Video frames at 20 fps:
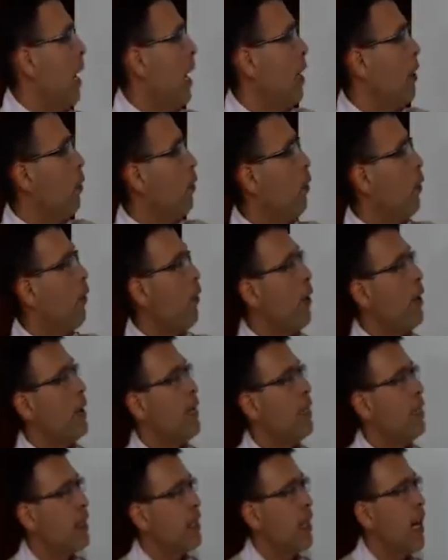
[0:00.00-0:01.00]
another thing
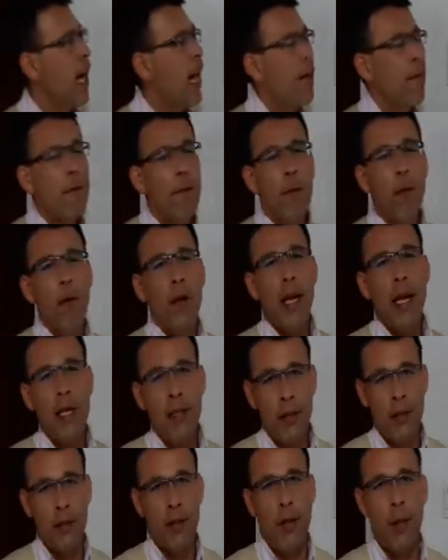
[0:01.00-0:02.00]
is scaffold
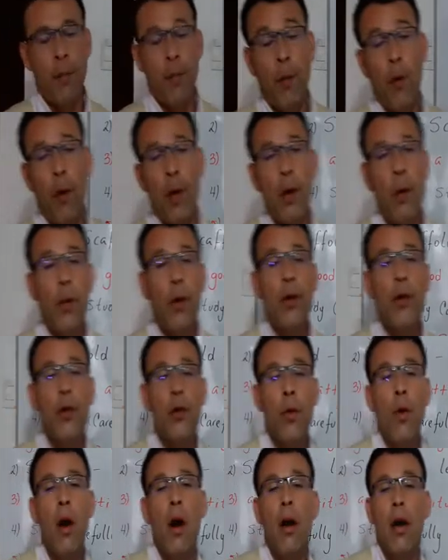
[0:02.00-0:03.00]
lesson. The problem when
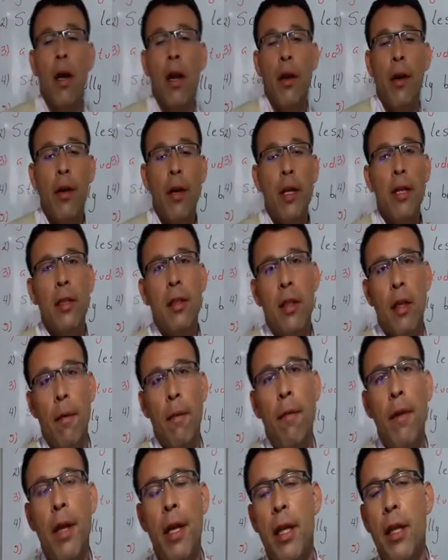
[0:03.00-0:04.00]
you are learning
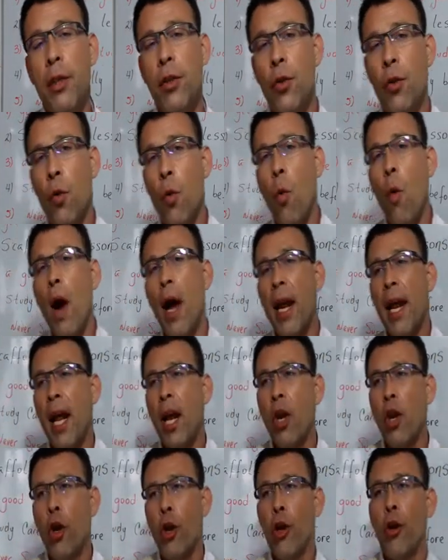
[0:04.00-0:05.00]
something is you
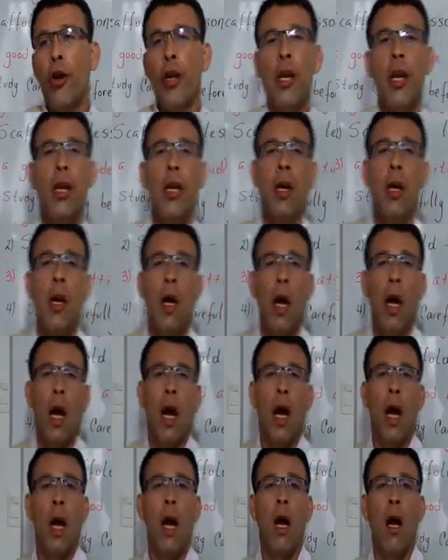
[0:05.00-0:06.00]
wanna learning
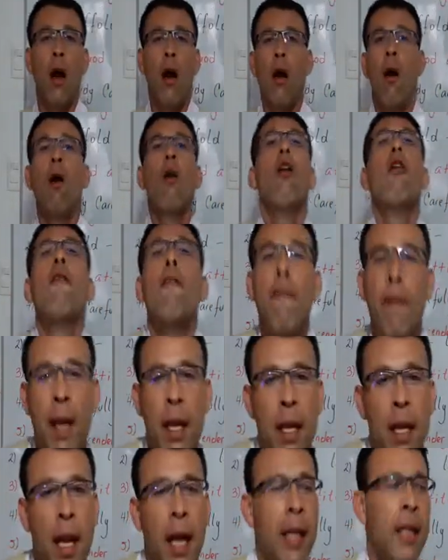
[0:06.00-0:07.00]
all of
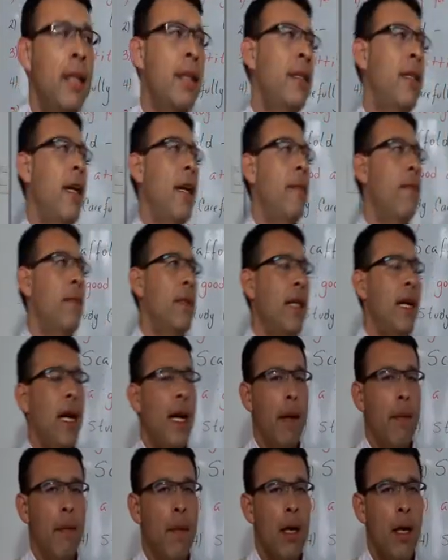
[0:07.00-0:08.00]
it at the same
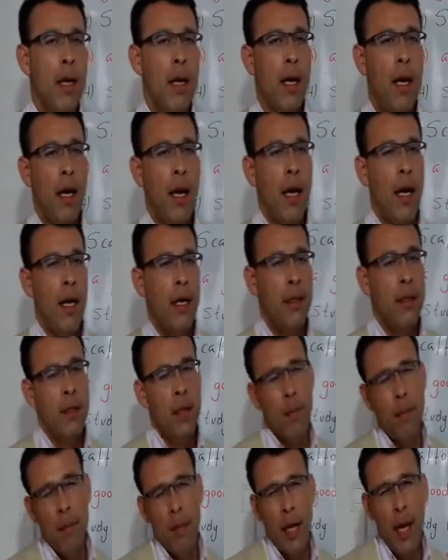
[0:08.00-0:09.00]
time.
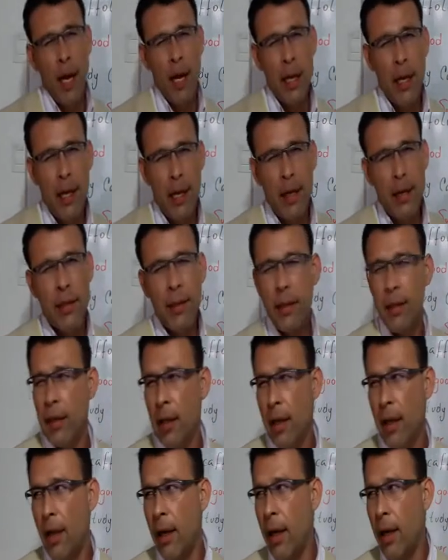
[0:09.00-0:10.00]
Sometimes
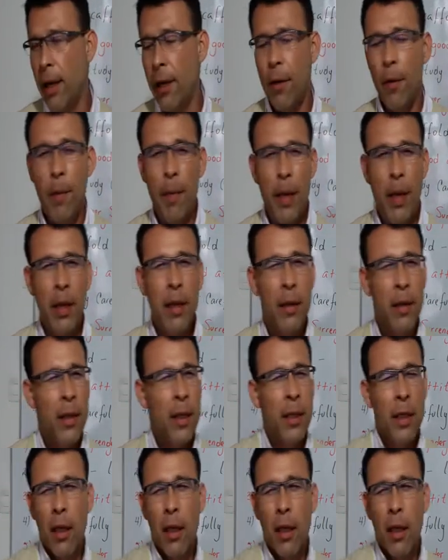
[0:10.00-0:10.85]
it's a little bit